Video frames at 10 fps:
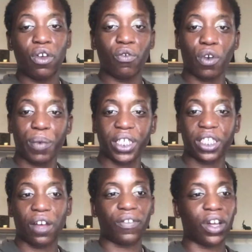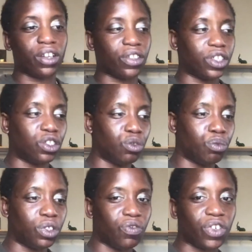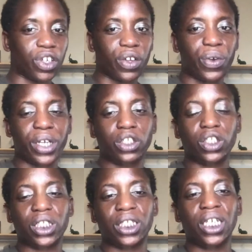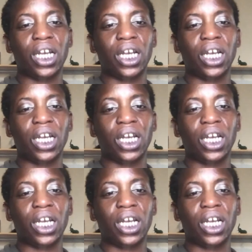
for myself under this new moon in Virgo energy.